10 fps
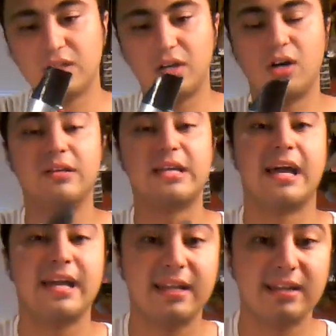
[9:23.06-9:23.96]
Oh yeah,
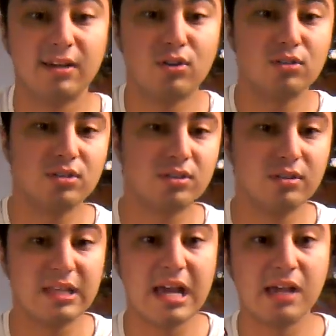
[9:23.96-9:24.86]
and I
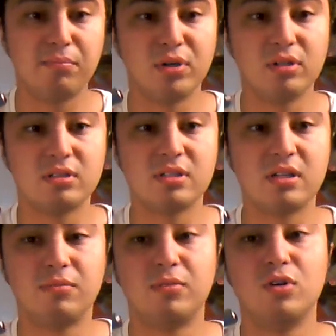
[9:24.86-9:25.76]
also I put
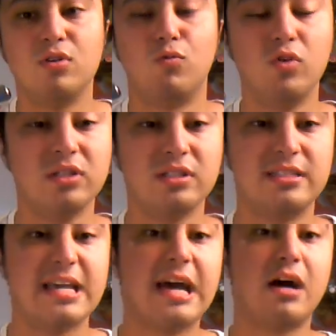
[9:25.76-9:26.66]
some wooden
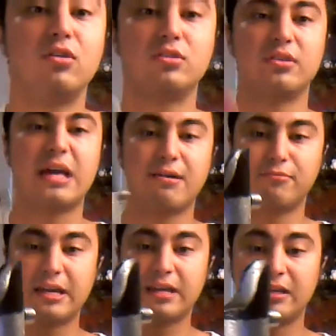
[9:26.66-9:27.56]
dowel, that
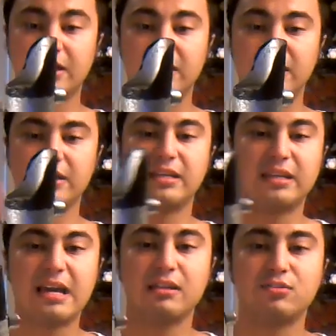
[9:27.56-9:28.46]
way it
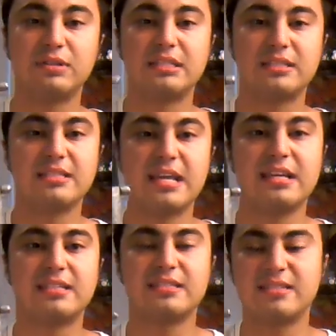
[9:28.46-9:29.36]
can actually
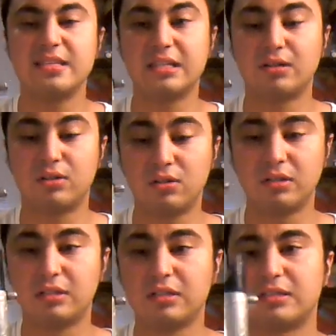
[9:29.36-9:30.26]
stay still,
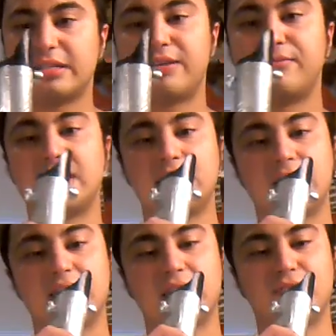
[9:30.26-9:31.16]
that way
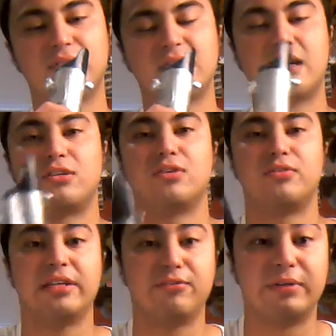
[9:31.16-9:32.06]
it will not go
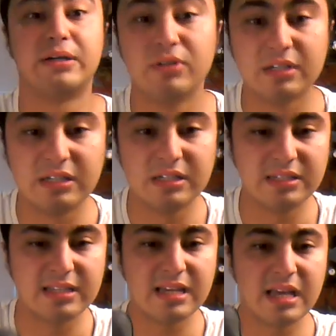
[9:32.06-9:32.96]
anywhere.
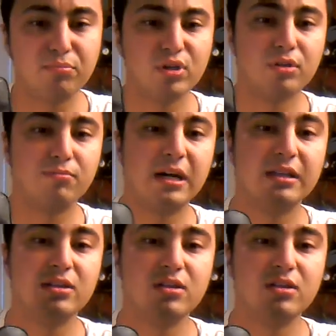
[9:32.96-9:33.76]
Then I put